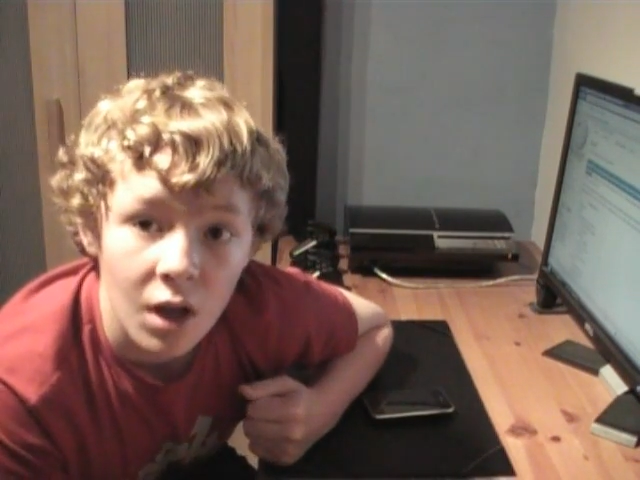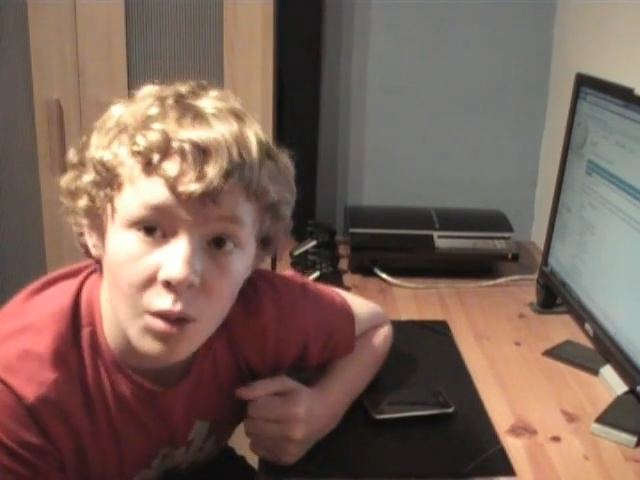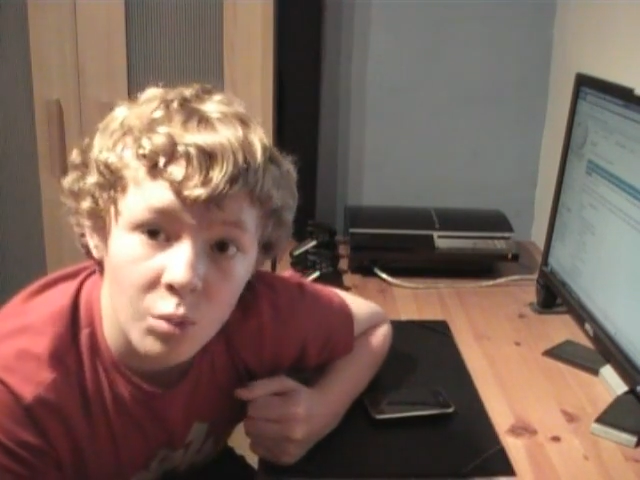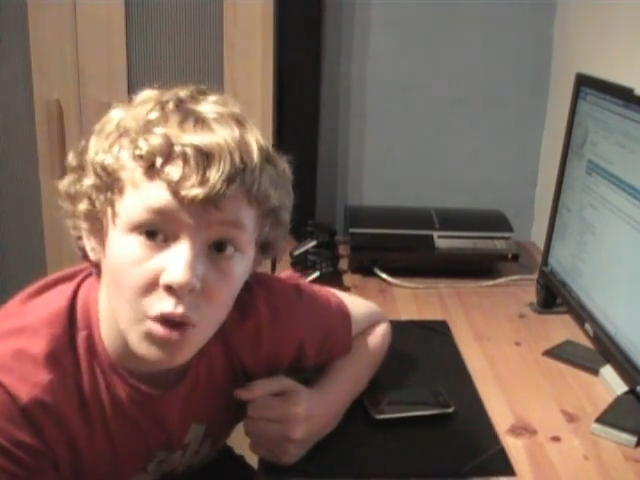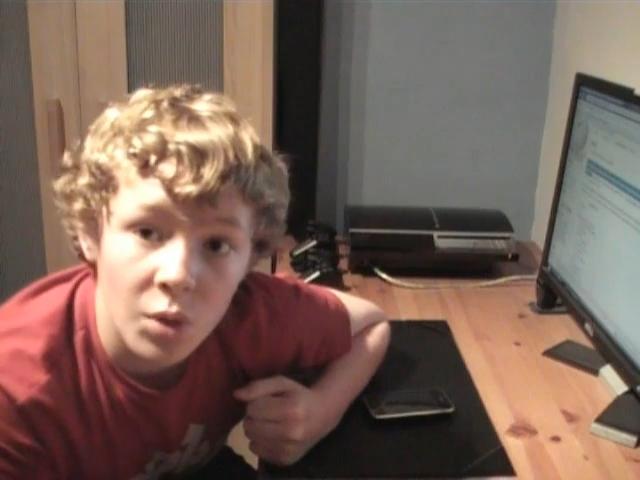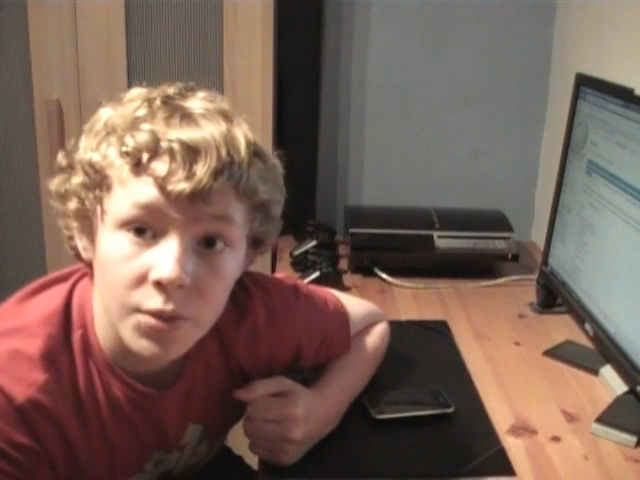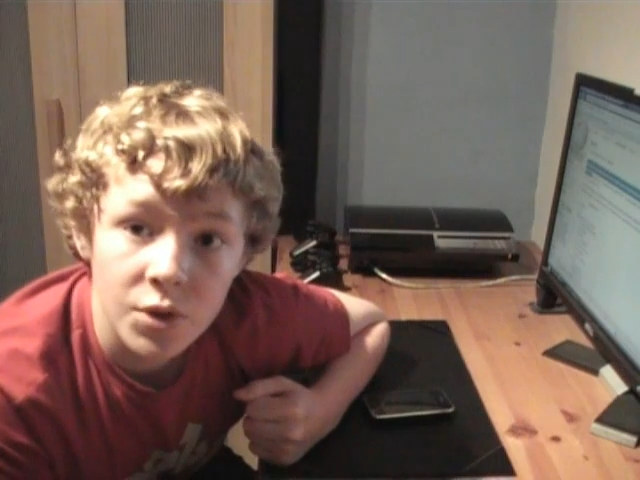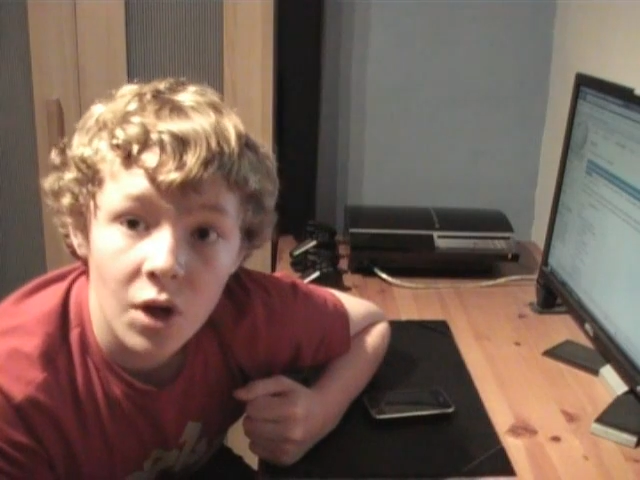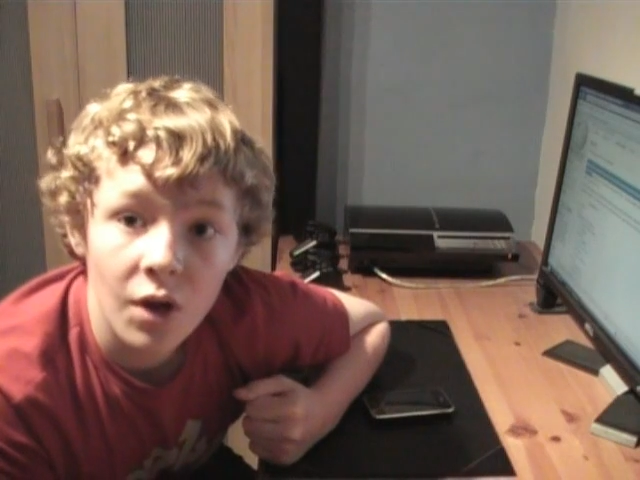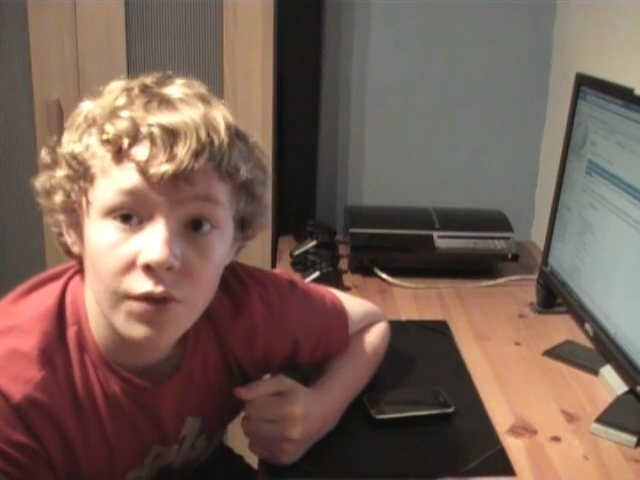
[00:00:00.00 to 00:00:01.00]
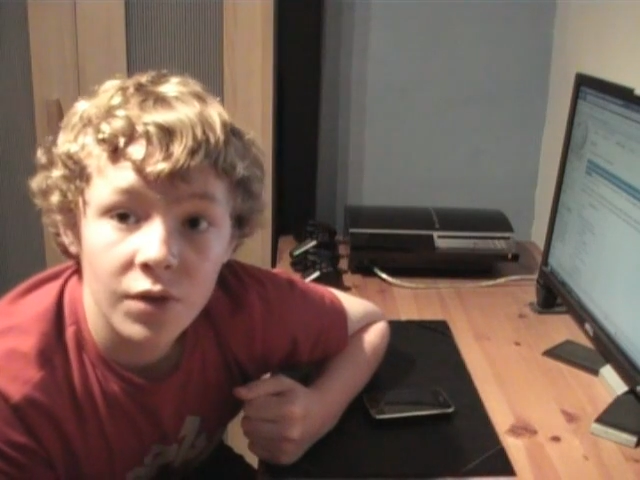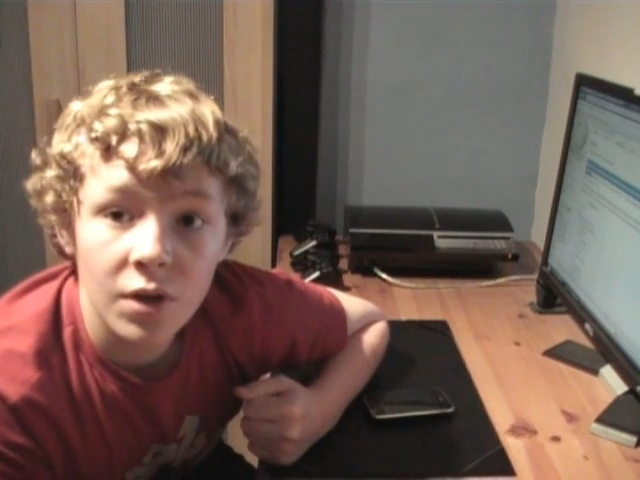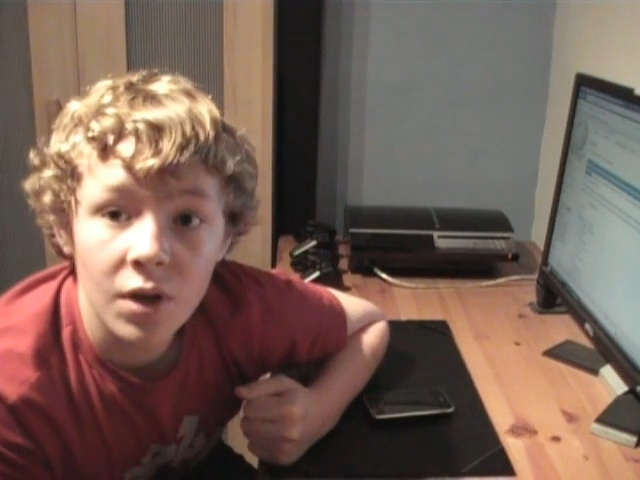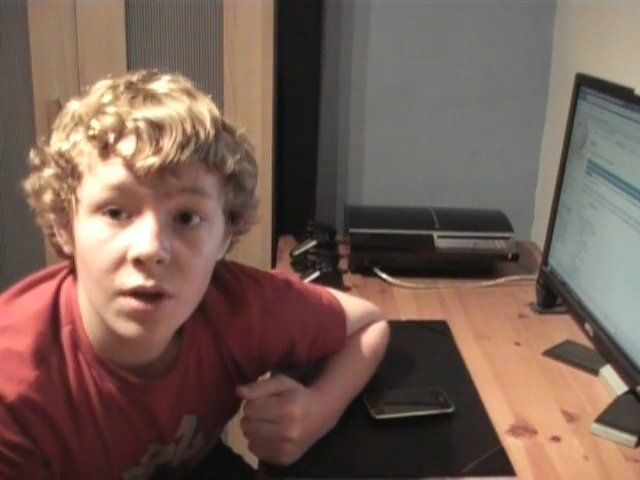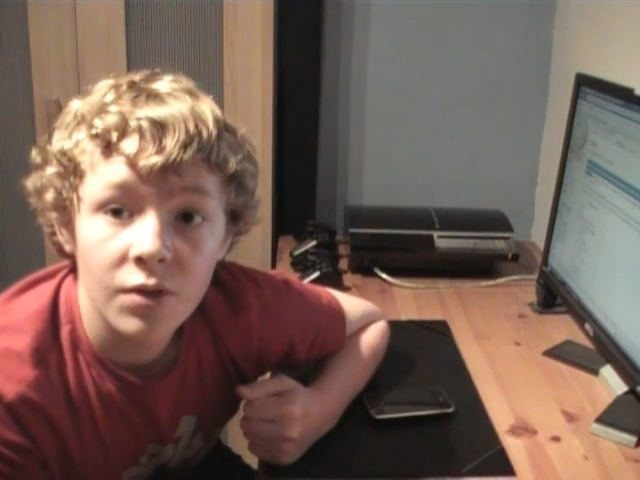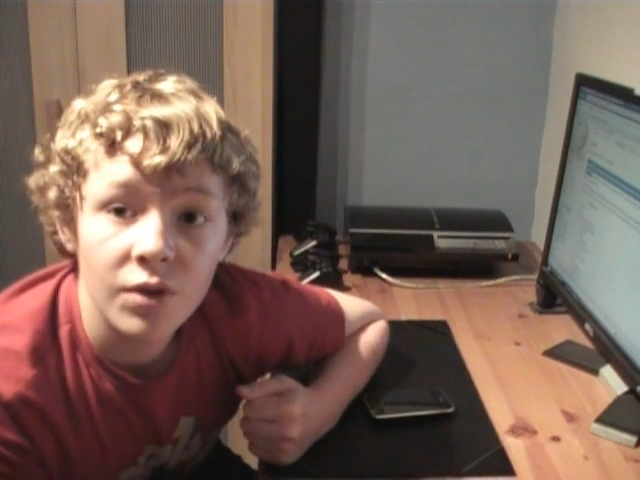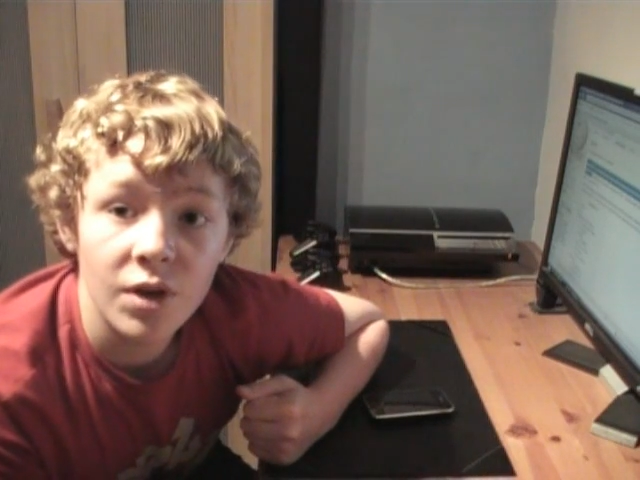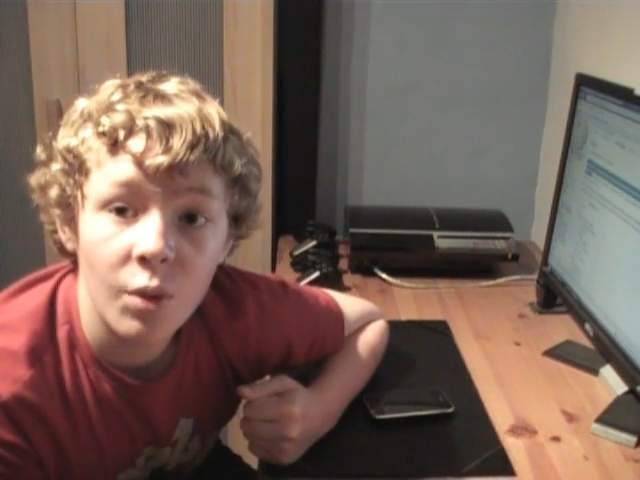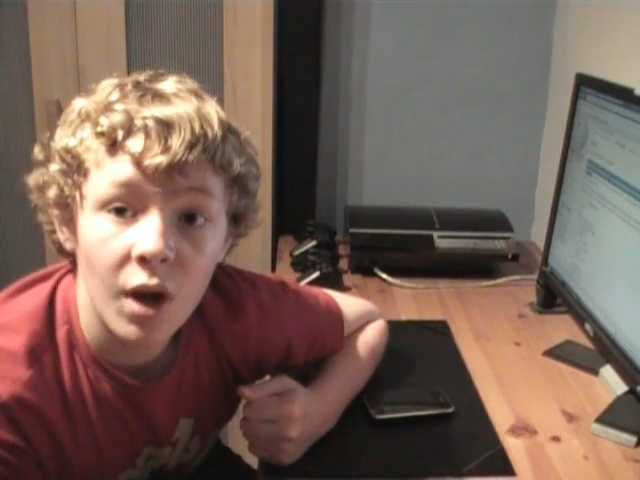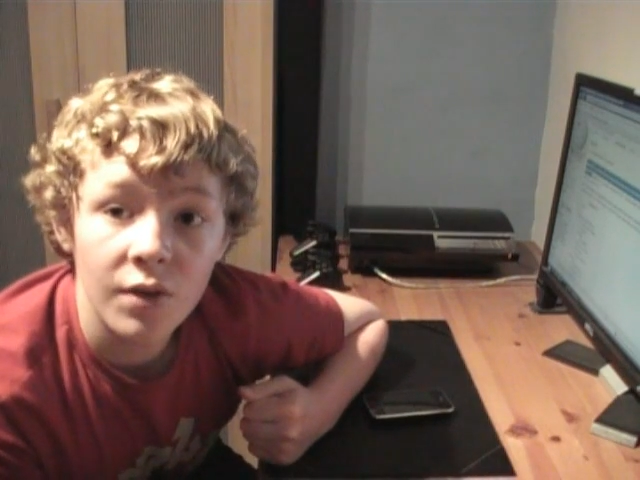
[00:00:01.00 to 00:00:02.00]
and pubs offer you
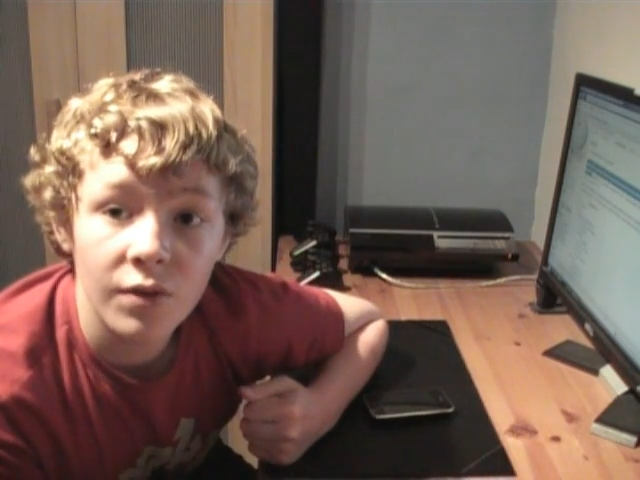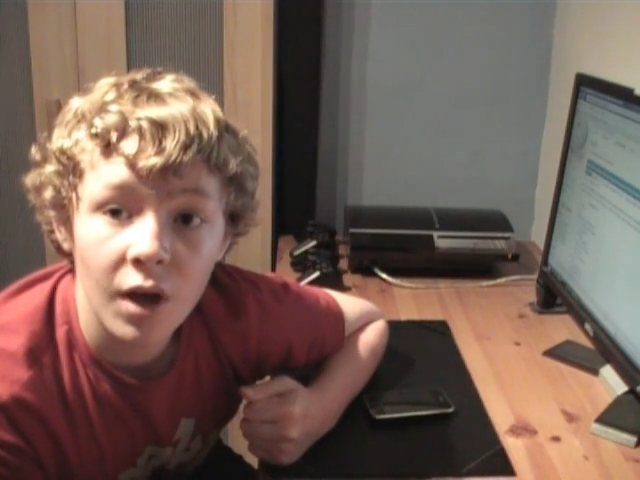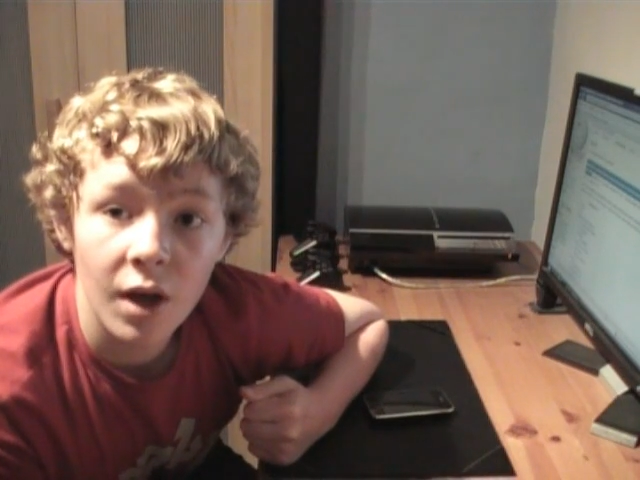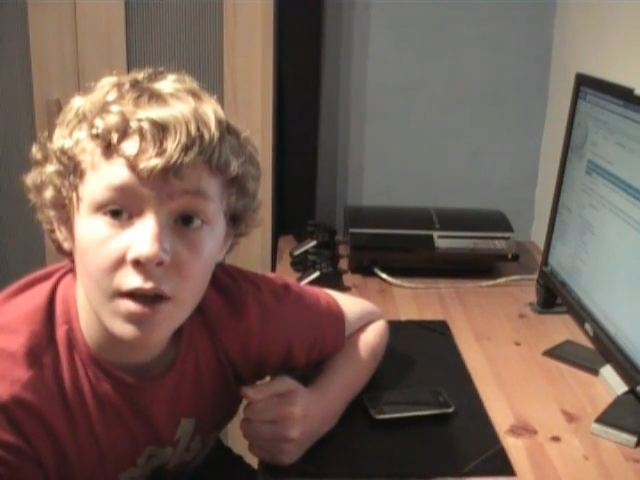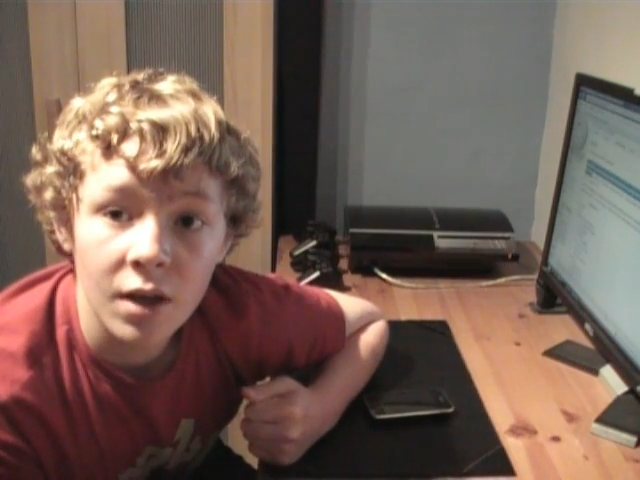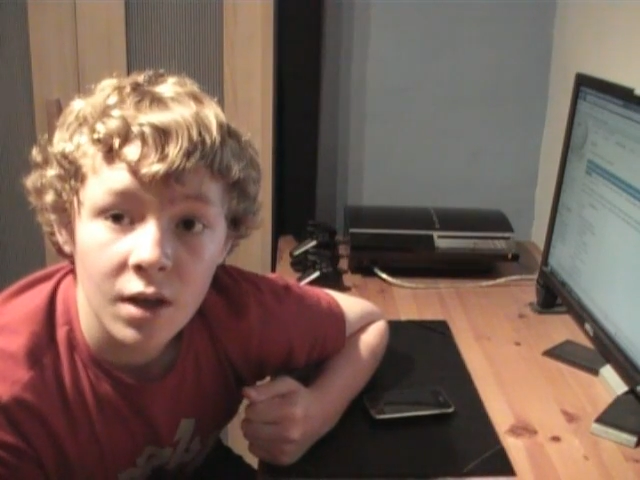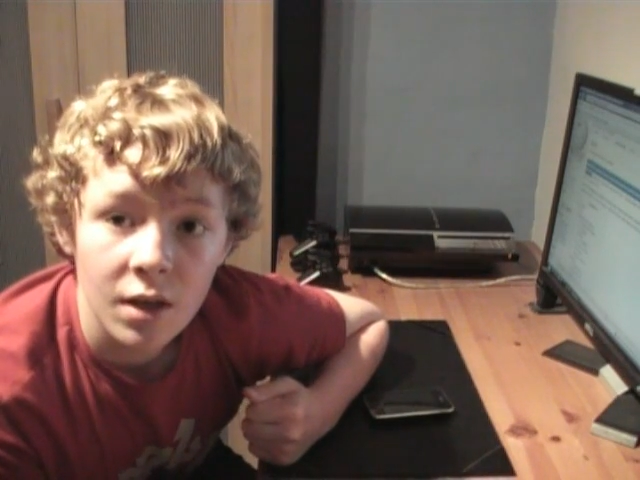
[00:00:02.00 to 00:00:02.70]
free Wi-Fi.